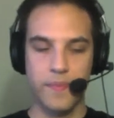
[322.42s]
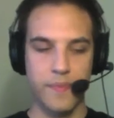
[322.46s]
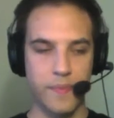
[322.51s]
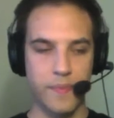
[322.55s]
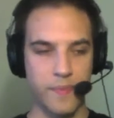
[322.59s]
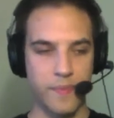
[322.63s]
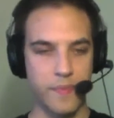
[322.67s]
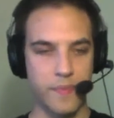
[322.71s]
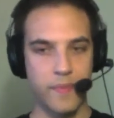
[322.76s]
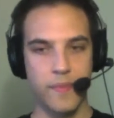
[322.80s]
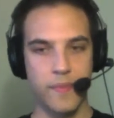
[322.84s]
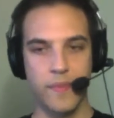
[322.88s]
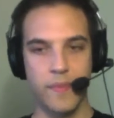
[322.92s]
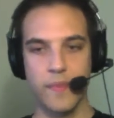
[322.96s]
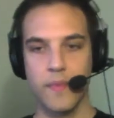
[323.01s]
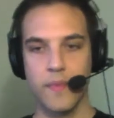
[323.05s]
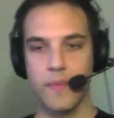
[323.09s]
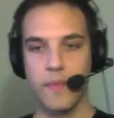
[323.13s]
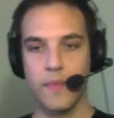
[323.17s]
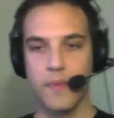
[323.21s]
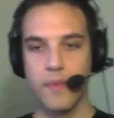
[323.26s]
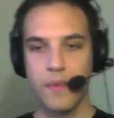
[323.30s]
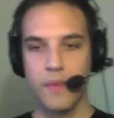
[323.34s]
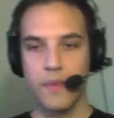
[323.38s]

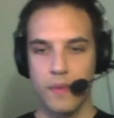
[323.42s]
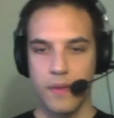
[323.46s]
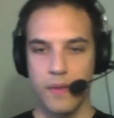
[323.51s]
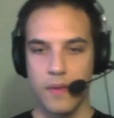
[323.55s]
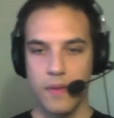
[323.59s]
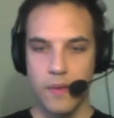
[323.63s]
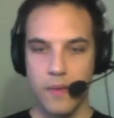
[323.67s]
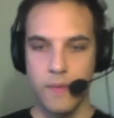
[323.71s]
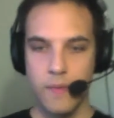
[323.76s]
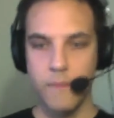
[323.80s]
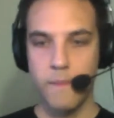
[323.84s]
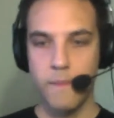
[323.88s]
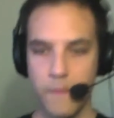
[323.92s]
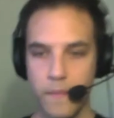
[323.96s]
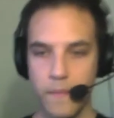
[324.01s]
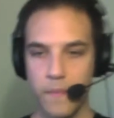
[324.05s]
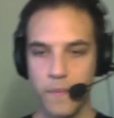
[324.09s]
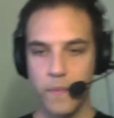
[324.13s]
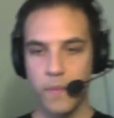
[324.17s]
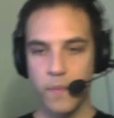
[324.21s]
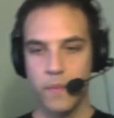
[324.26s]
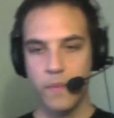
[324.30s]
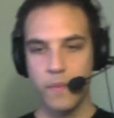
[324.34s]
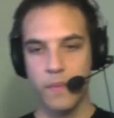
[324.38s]

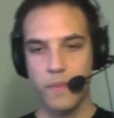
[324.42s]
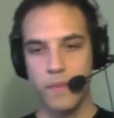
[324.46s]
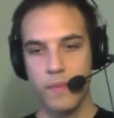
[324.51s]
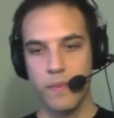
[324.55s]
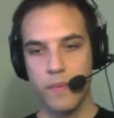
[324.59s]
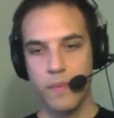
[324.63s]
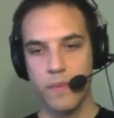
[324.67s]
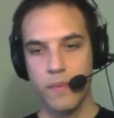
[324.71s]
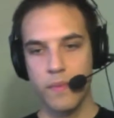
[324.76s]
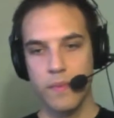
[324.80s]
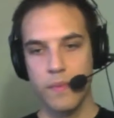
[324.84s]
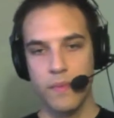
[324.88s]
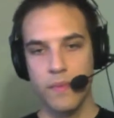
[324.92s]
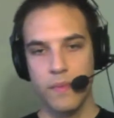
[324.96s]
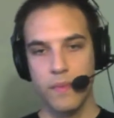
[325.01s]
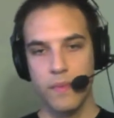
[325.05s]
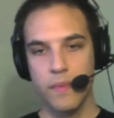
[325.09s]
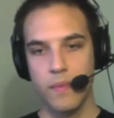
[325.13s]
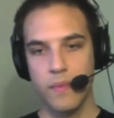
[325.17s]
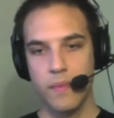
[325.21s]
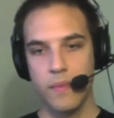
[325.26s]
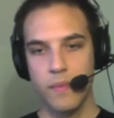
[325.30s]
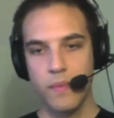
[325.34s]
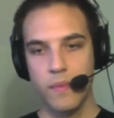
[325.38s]

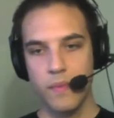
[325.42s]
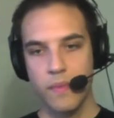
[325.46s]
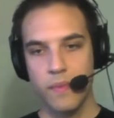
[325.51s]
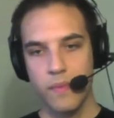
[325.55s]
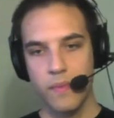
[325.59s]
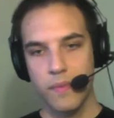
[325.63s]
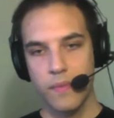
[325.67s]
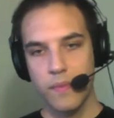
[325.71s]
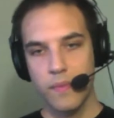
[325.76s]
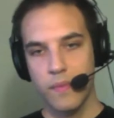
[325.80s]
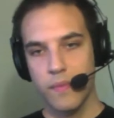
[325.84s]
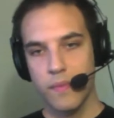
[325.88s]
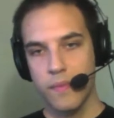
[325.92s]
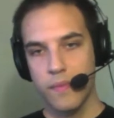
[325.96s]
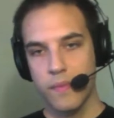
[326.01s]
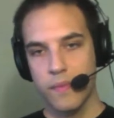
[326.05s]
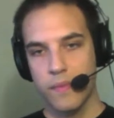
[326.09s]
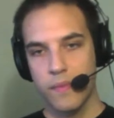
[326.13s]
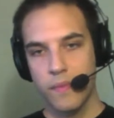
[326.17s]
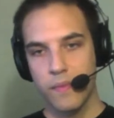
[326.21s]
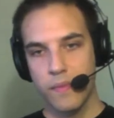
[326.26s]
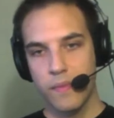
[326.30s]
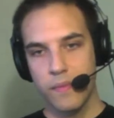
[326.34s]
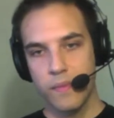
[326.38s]

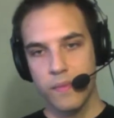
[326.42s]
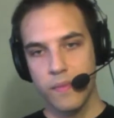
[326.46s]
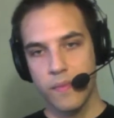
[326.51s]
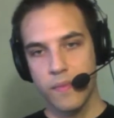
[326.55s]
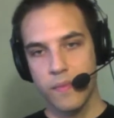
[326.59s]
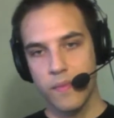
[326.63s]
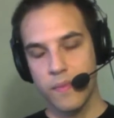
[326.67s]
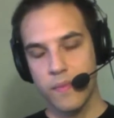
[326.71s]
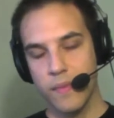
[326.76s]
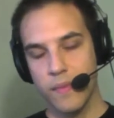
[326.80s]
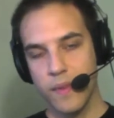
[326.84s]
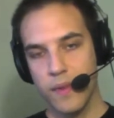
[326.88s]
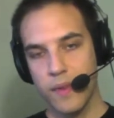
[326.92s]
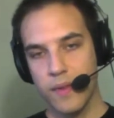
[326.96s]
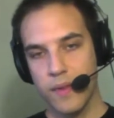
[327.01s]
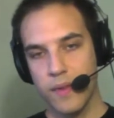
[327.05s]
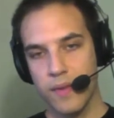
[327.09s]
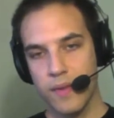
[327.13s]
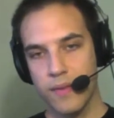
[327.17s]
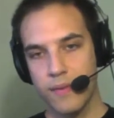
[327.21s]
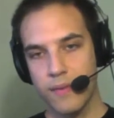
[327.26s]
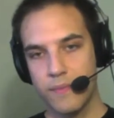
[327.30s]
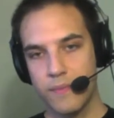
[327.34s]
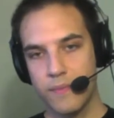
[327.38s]

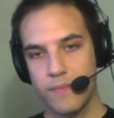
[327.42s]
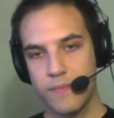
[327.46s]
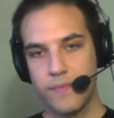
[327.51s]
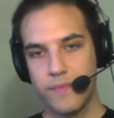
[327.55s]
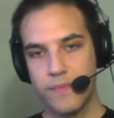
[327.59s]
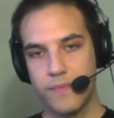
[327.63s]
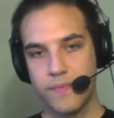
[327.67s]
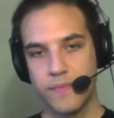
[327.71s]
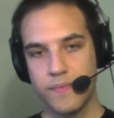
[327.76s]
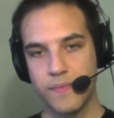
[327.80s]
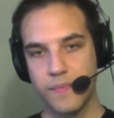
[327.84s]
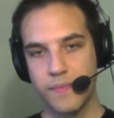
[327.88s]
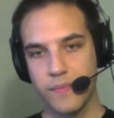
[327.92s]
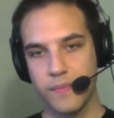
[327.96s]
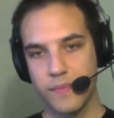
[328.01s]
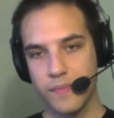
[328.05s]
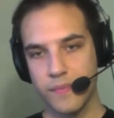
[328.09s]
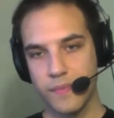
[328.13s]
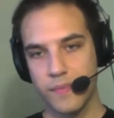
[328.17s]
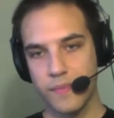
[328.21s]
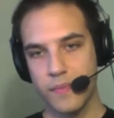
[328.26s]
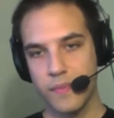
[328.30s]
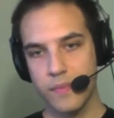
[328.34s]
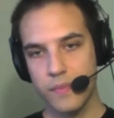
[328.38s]

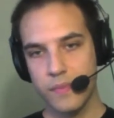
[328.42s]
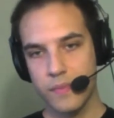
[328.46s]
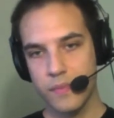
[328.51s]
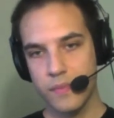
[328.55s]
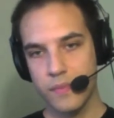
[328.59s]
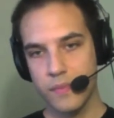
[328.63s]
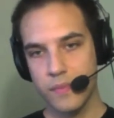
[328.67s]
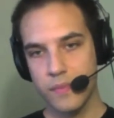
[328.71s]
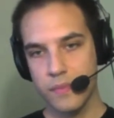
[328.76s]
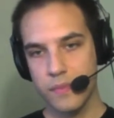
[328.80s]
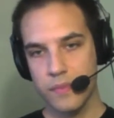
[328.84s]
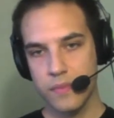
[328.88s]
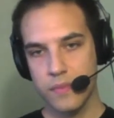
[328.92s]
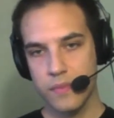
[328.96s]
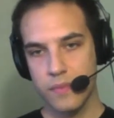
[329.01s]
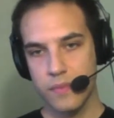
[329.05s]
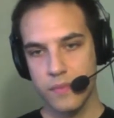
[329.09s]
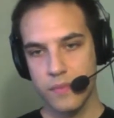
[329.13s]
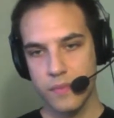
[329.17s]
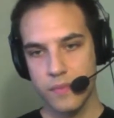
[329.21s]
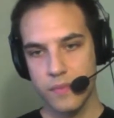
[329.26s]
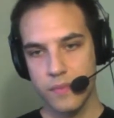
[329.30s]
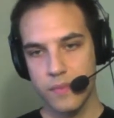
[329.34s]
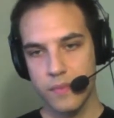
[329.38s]

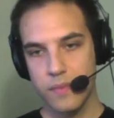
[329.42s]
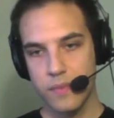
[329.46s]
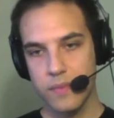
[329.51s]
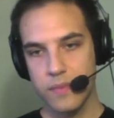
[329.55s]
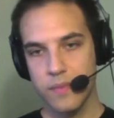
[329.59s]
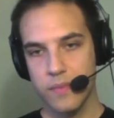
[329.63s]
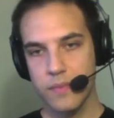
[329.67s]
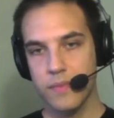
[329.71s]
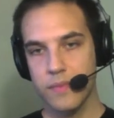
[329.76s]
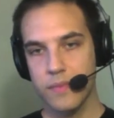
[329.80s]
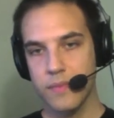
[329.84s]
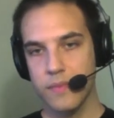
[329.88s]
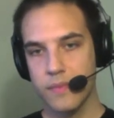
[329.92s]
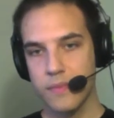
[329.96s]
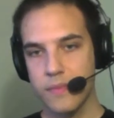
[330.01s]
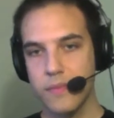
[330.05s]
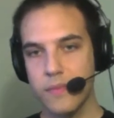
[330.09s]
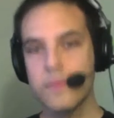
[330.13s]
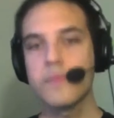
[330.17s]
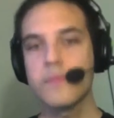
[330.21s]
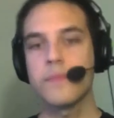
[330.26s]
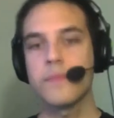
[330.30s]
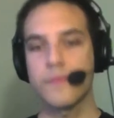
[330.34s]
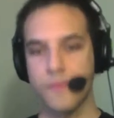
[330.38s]
(not speaking)